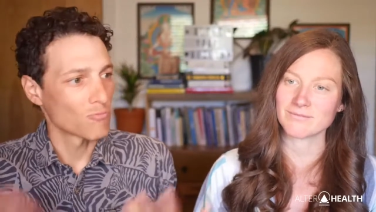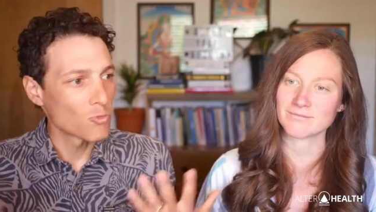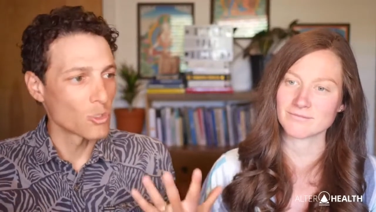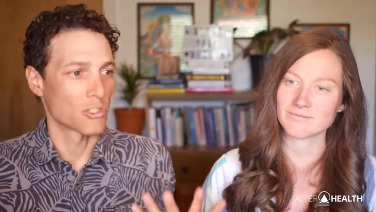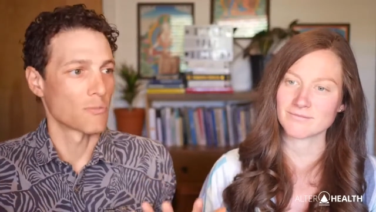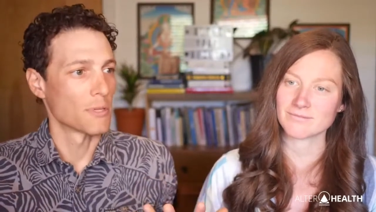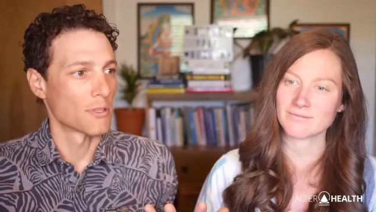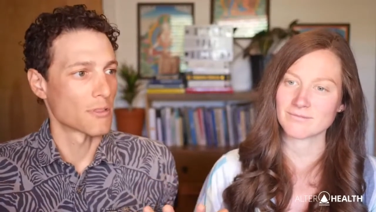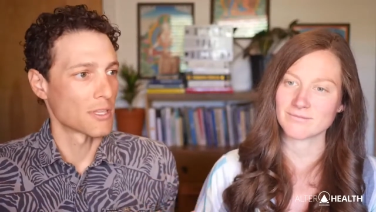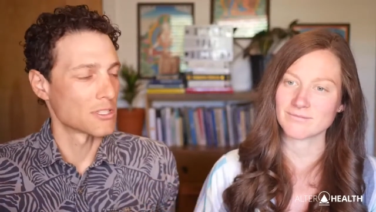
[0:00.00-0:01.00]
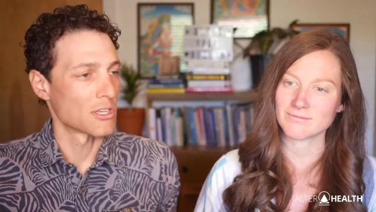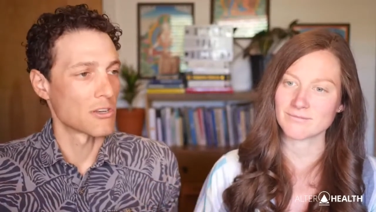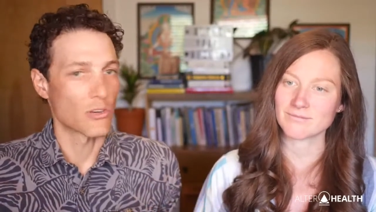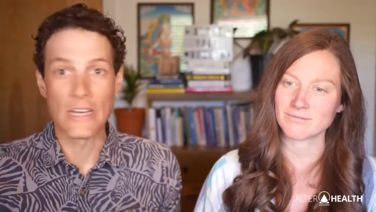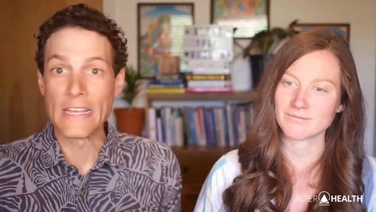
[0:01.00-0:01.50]
Speaker 1: we should be
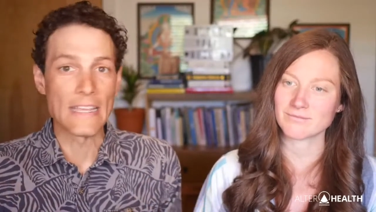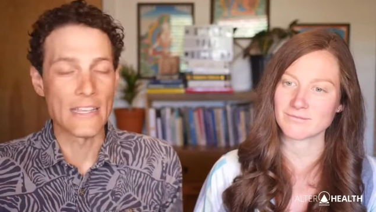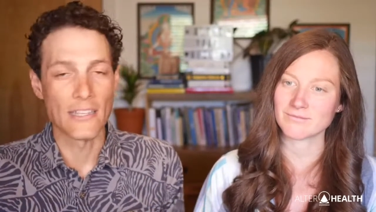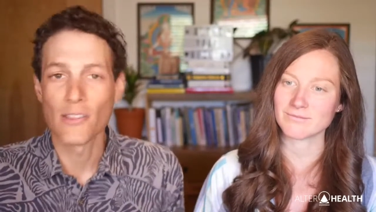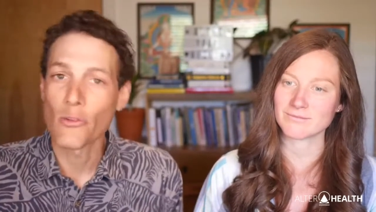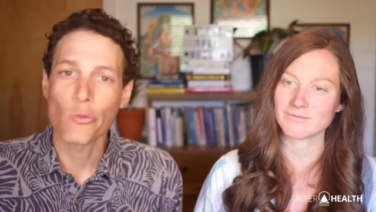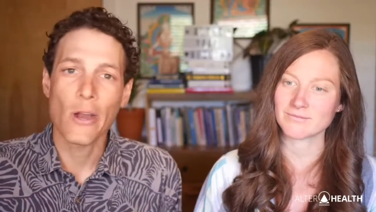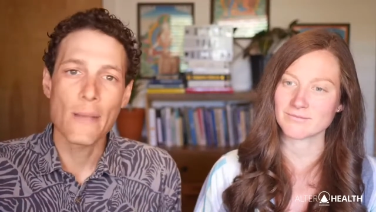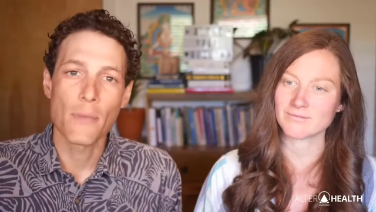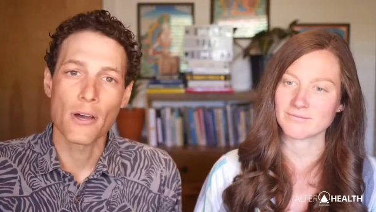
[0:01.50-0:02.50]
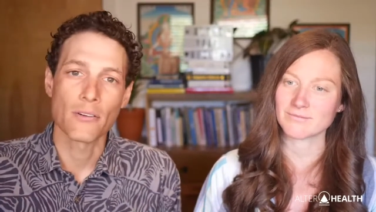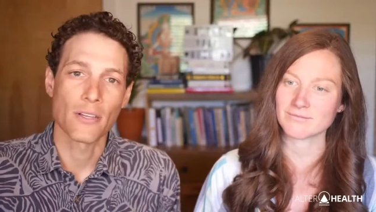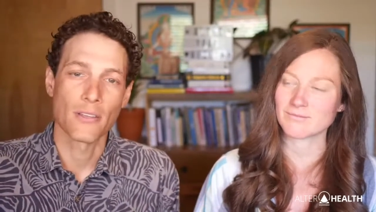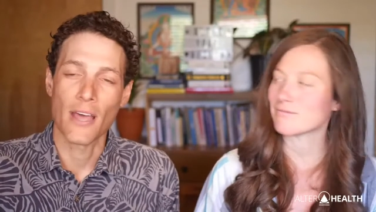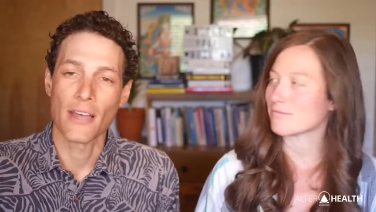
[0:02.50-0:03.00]
considering eating the rainbow
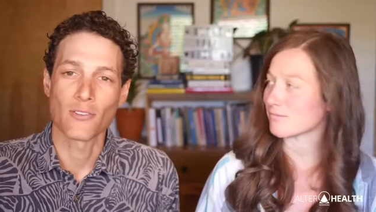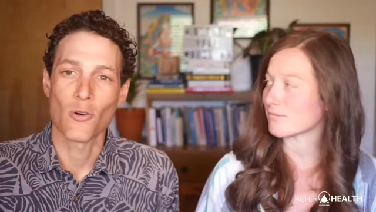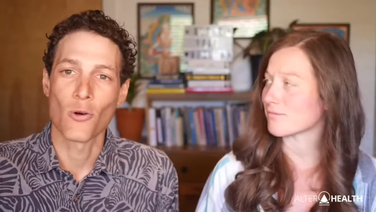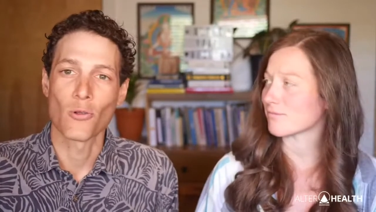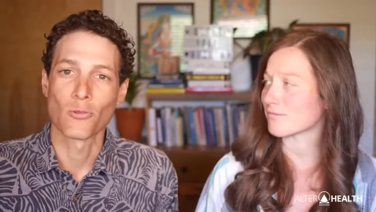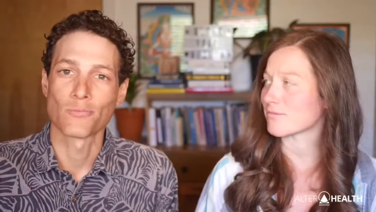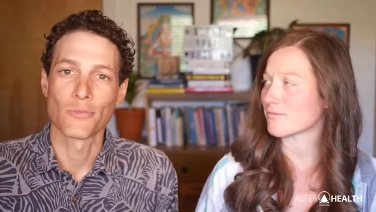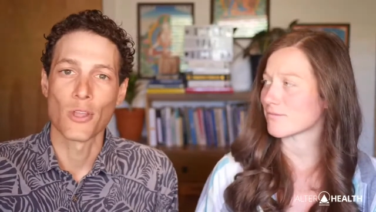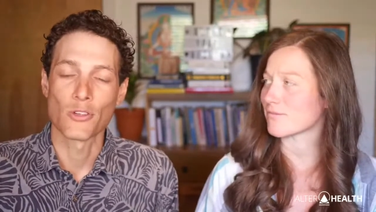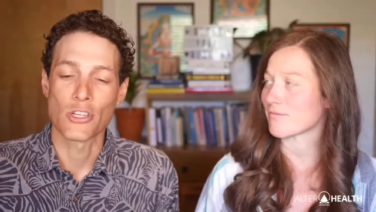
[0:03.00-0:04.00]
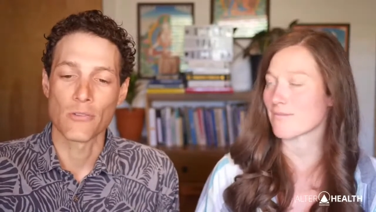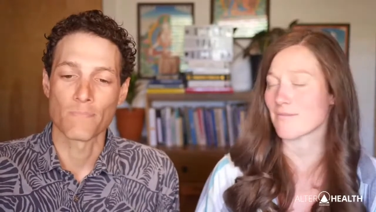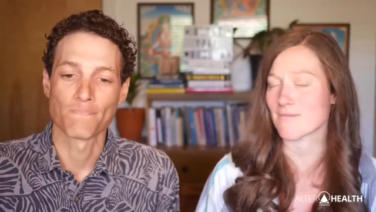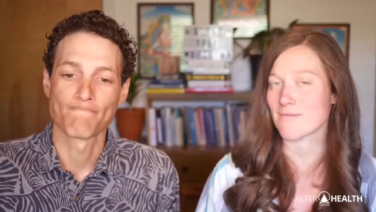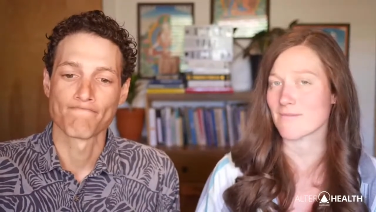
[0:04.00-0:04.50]
and that whole notion.
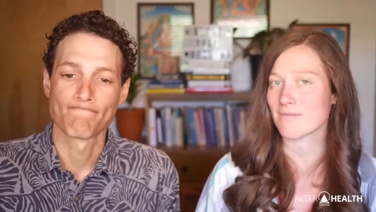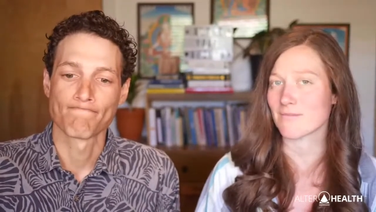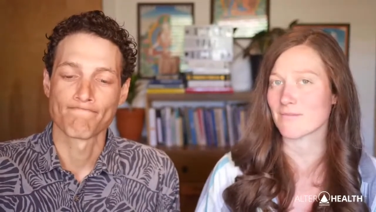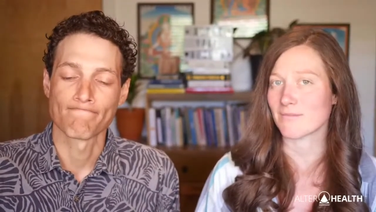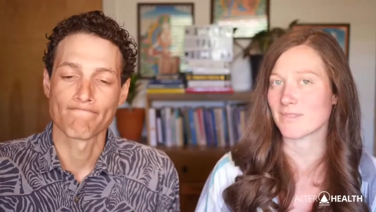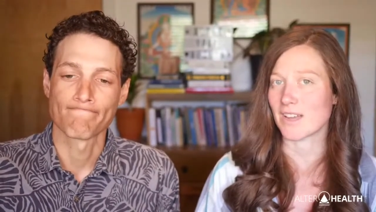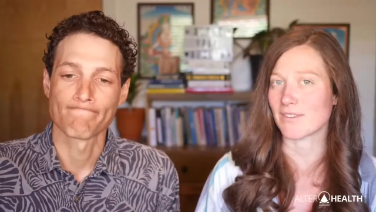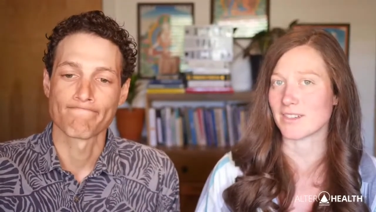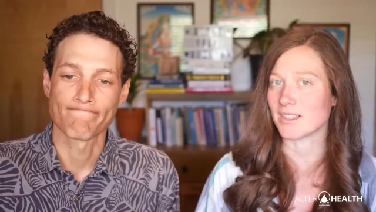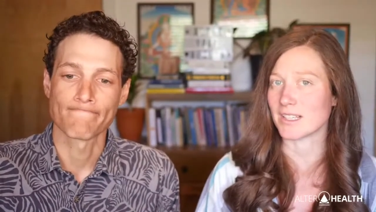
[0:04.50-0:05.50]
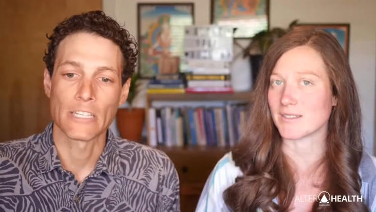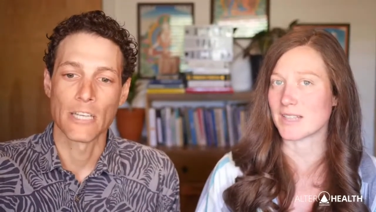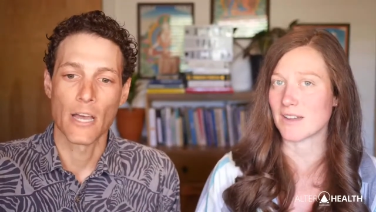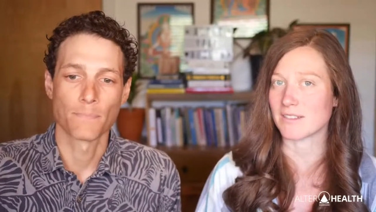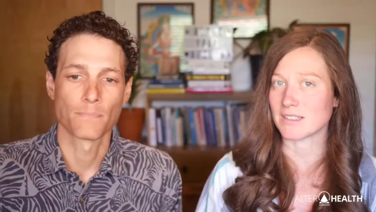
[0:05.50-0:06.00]
Speaker 2: Definitely,
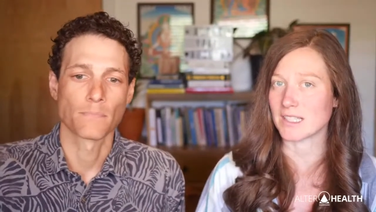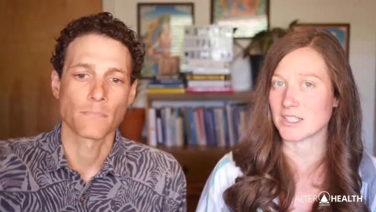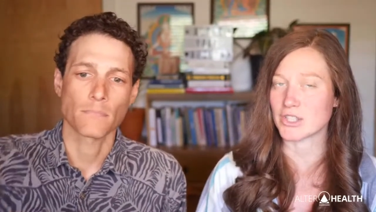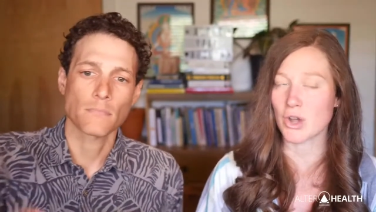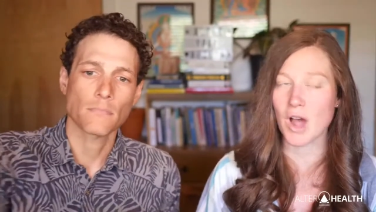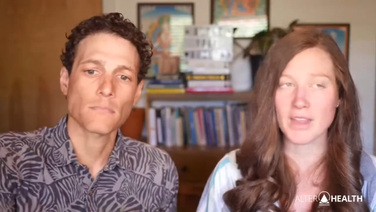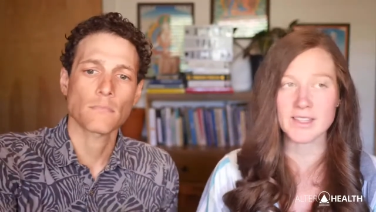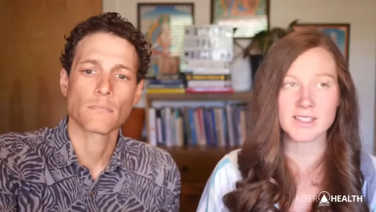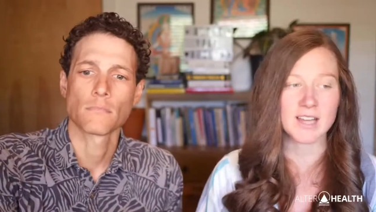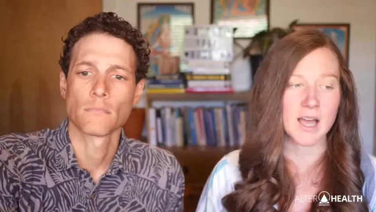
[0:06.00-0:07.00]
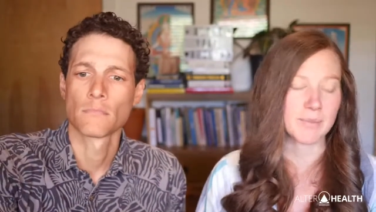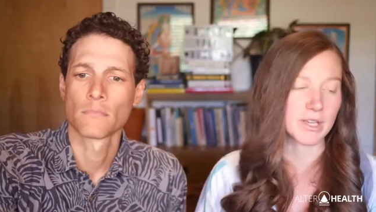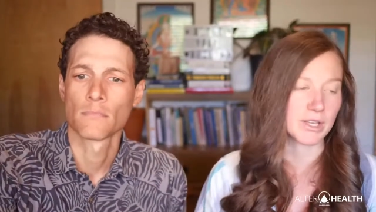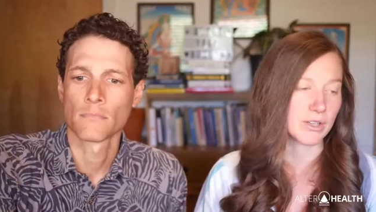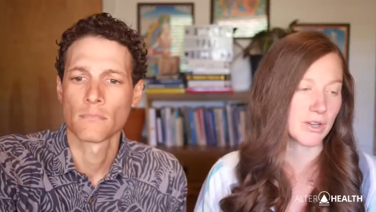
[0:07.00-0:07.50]
definitely. So on this
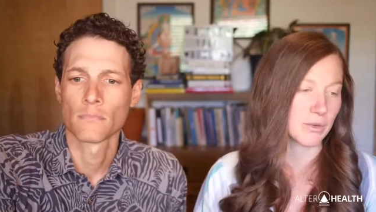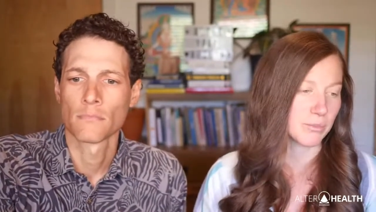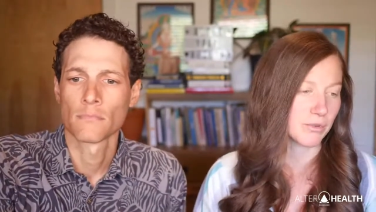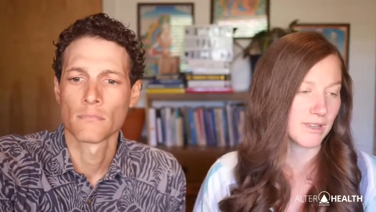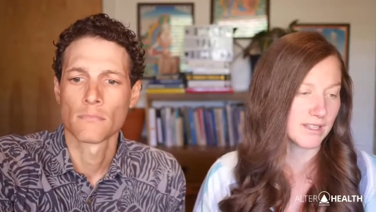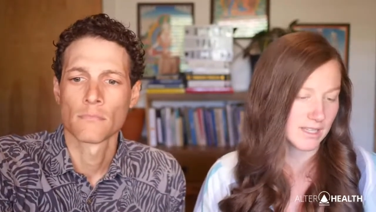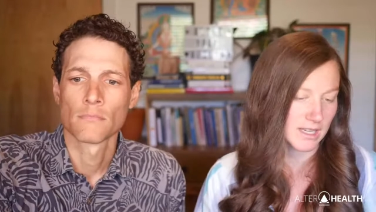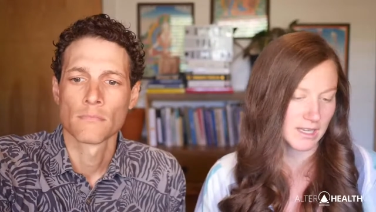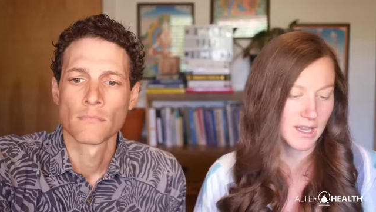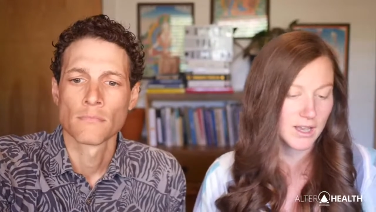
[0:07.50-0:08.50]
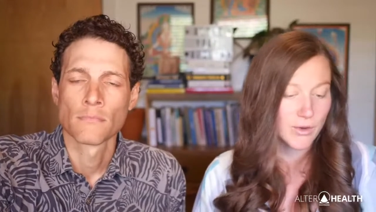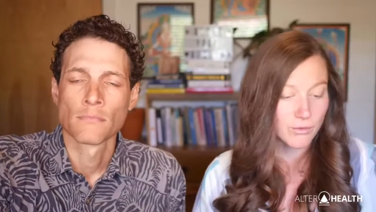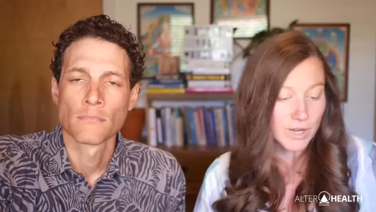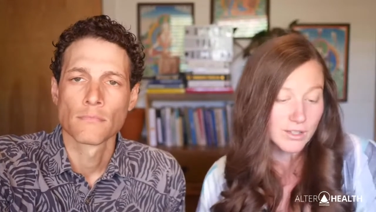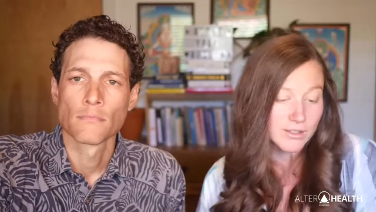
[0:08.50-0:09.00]
topic, you know, preventing
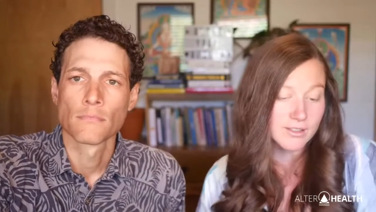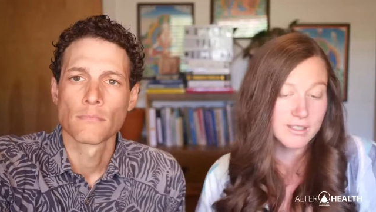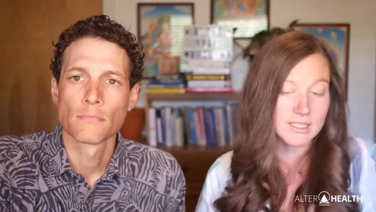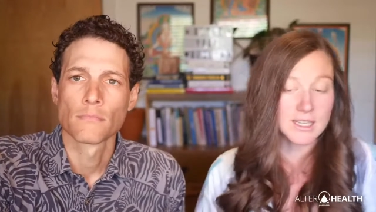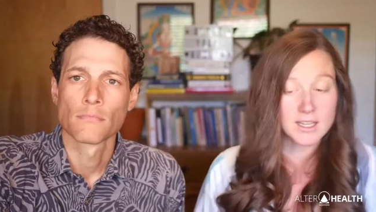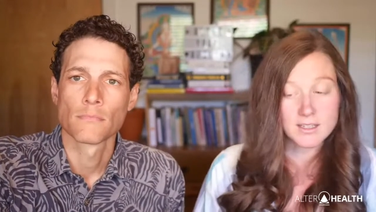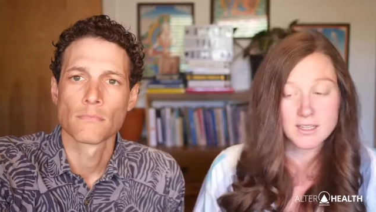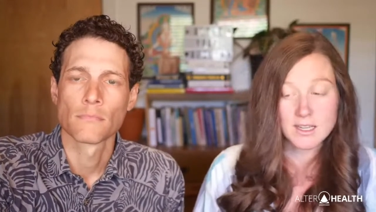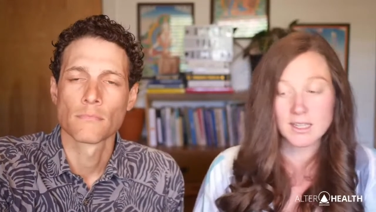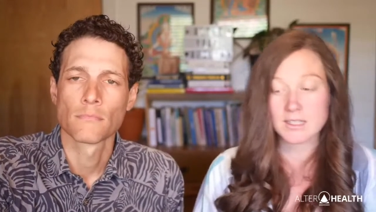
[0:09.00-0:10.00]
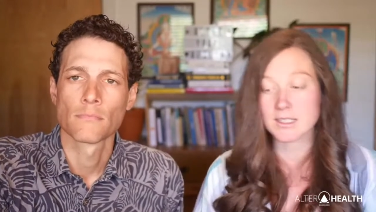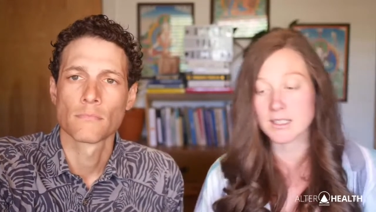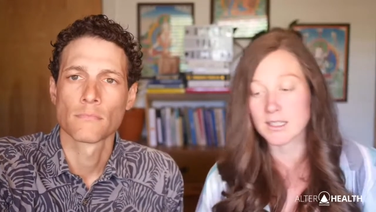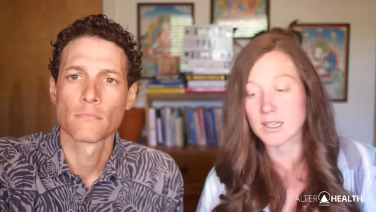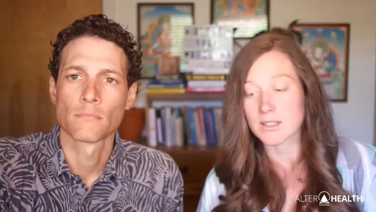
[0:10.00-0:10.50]
wrinkles and aging and
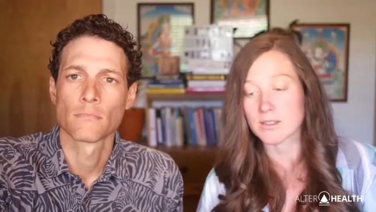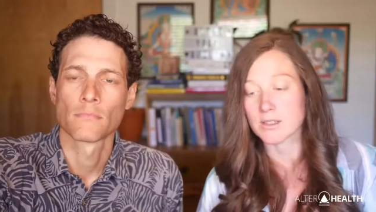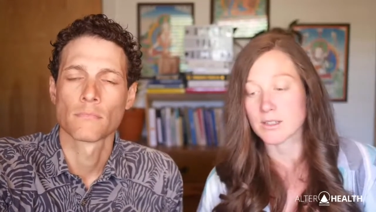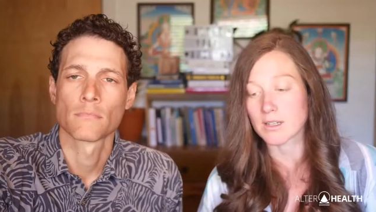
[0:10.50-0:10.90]
skin cancer,